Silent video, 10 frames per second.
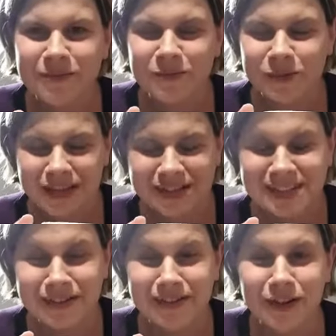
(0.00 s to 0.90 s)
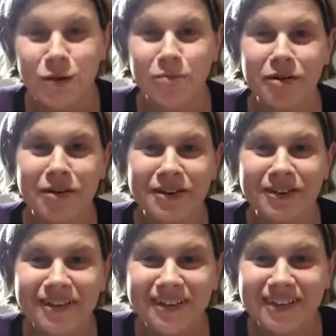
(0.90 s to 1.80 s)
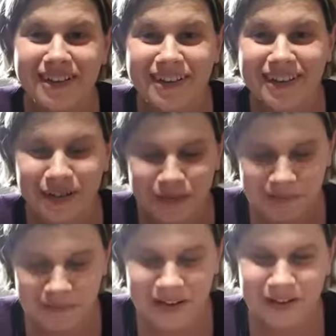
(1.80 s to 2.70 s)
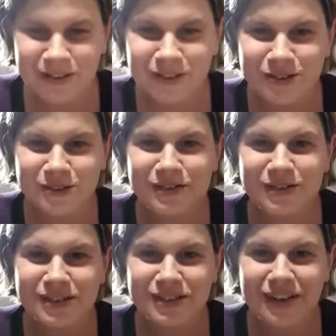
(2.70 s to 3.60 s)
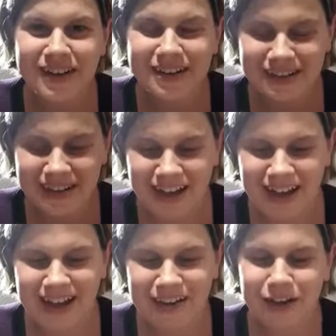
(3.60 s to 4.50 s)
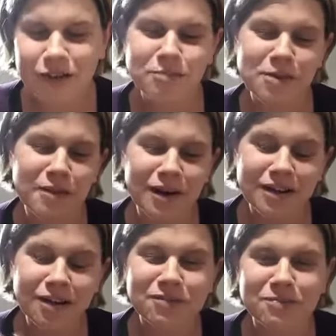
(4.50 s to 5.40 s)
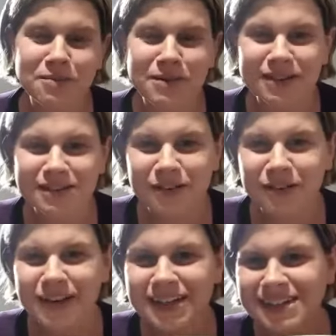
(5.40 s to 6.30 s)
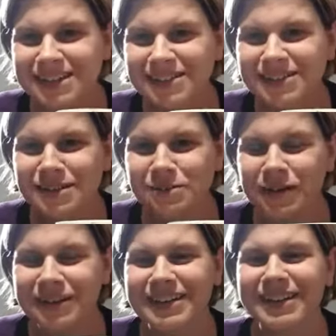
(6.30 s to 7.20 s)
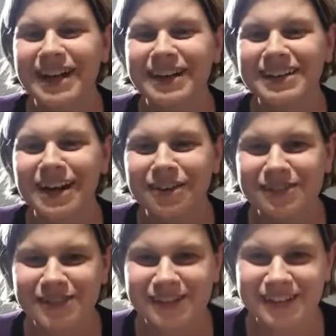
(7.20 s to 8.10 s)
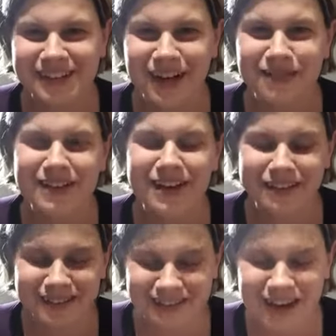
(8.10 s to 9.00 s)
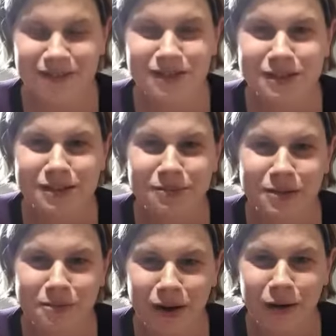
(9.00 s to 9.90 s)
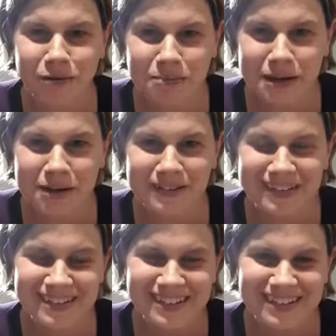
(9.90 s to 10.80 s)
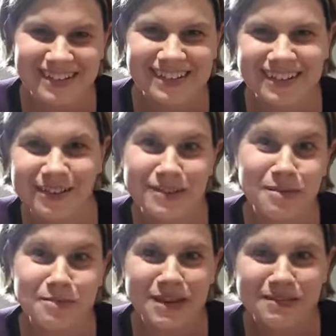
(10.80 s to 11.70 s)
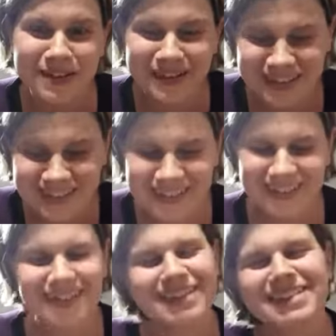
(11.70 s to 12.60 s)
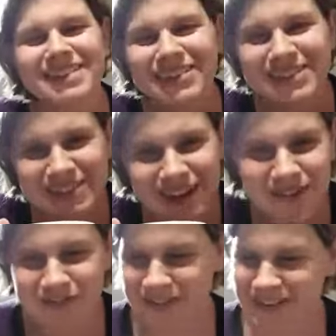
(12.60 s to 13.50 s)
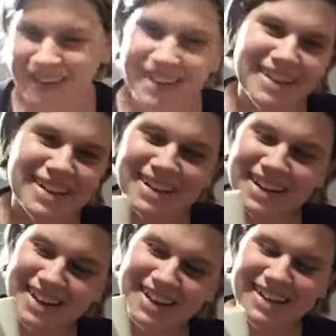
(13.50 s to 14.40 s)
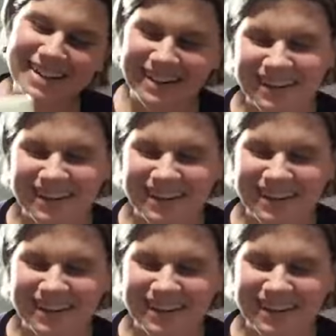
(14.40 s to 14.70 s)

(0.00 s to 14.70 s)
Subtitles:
which had a C on it, got broken. It got knocked off on the side. And I loved my mug, so I actually use this one. Gareth doesn't have it now. So Gareth uses one of my old pink ones because he likes my pink mug. So I use Gareth's one. But thank you.